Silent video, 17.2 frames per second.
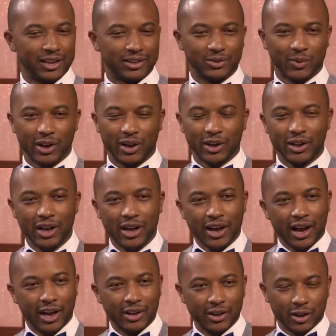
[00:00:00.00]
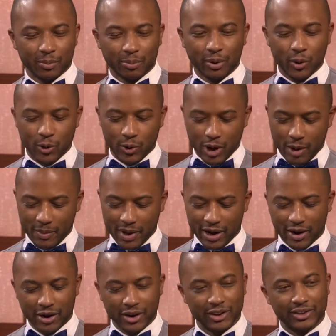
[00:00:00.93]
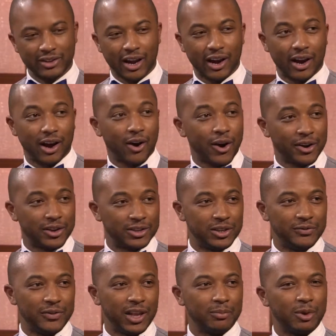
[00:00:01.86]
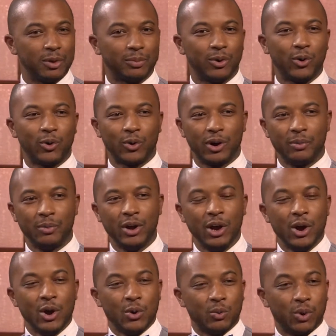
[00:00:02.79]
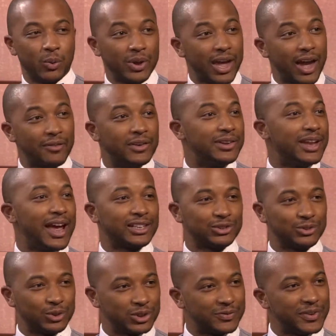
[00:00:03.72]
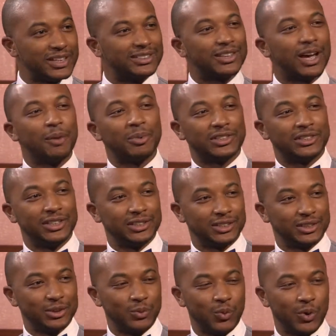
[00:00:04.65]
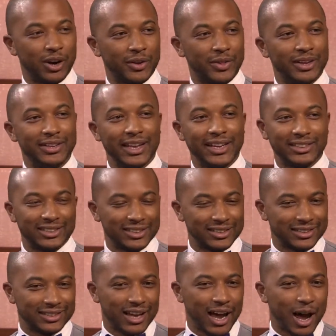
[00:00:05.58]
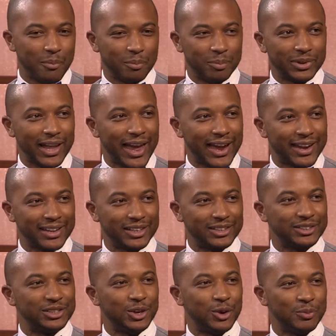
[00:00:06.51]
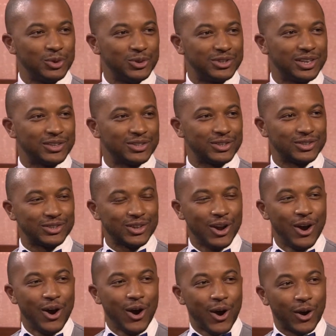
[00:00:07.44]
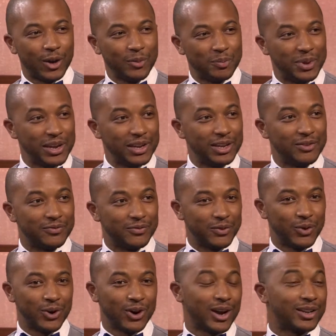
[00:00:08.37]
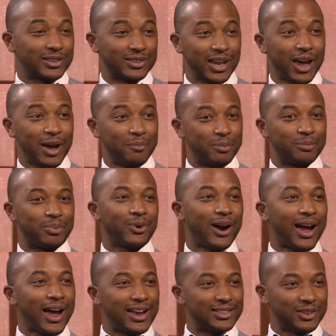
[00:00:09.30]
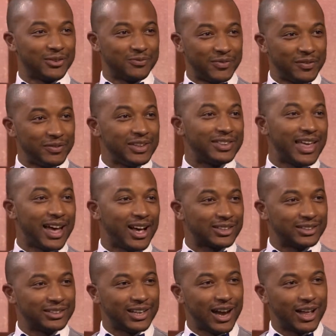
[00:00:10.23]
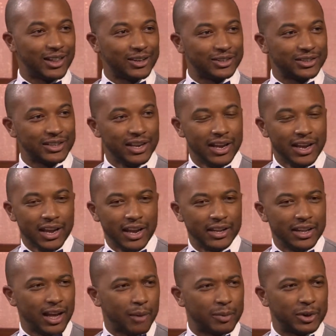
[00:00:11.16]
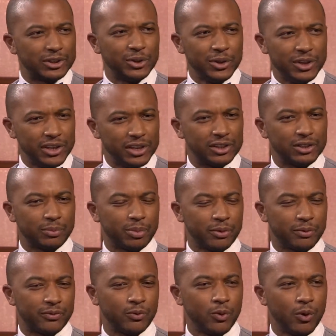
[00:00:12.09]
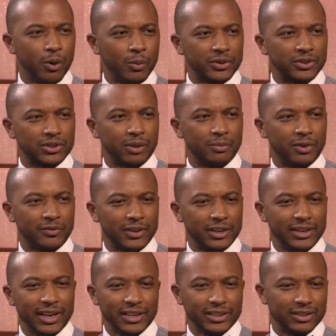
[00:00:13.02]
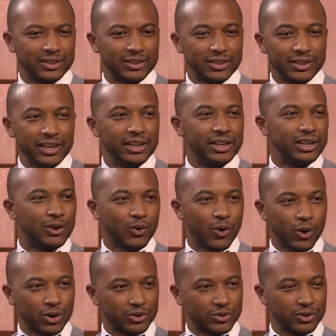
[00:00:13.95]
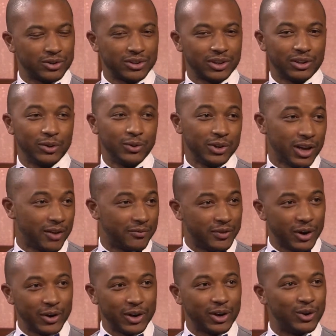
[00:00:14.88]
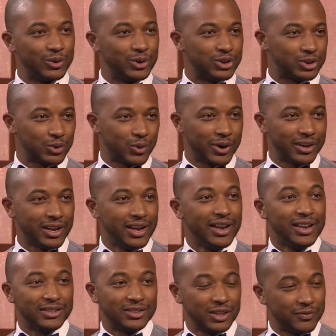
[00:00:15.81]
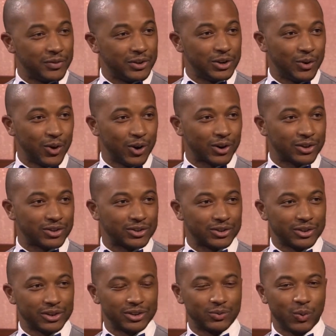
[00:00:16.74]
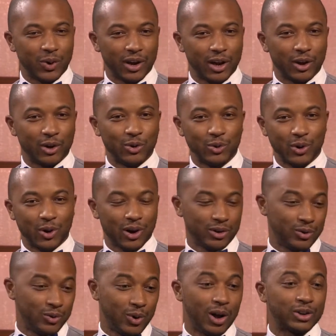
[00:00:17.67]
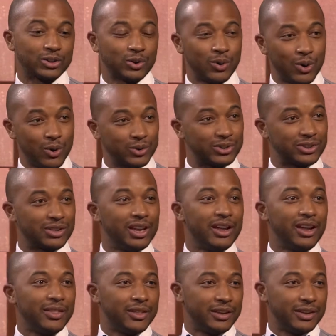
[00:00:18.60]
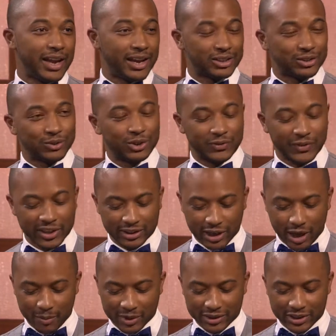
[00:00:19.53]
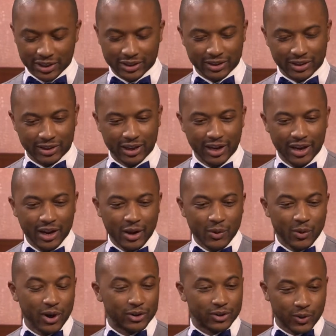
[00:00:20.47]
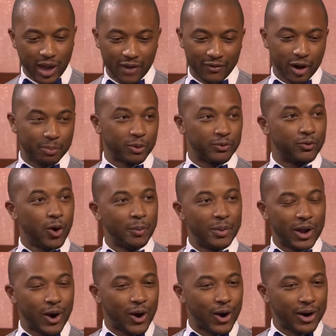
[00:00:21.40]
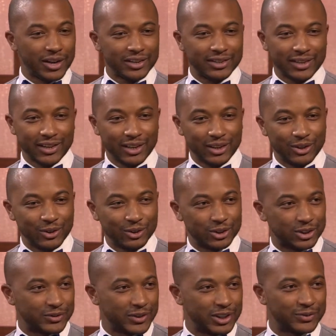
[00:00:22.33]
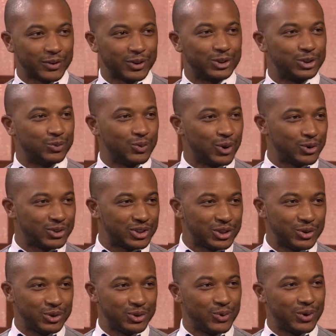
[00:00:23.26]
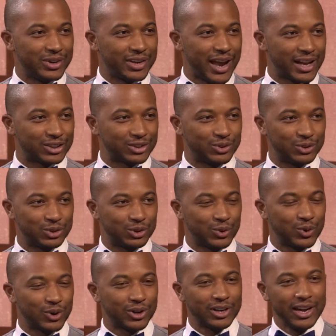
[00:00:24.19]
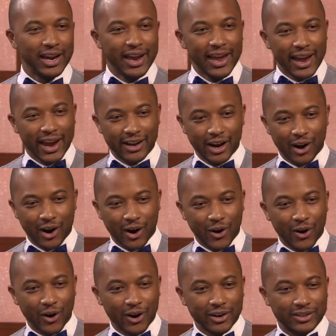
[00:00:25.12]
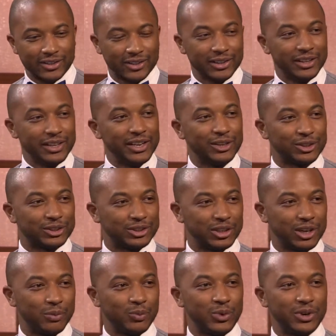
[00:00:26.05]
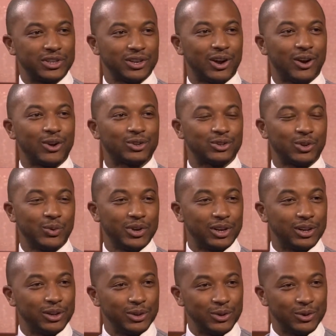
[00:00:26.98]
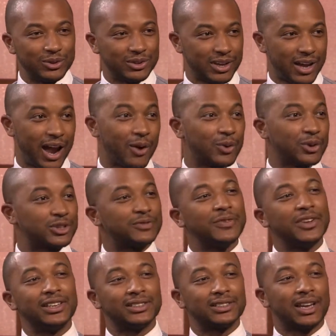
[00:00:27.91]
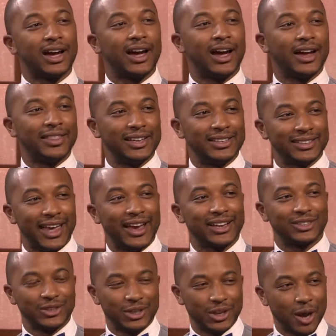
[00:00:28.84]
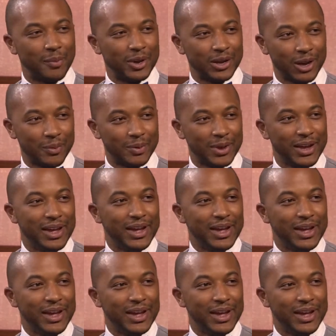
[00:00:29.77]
as well. Another program area is our artist development program, where we have the National Sphinx competition, where the nation's top black and Latino musicians are competing for a top prize of $50,000 and the opportunity to perform with some of the nation's leading orchestras, including our very own Detroit Symphony Orchestra as yeah. well, who, who also hosts the National Sphinx competition. We also have our performing artists that includes the Sphinx Virtuosi who do a national tour and our arts leadership, which also includes our SphinxCon that's actually coming up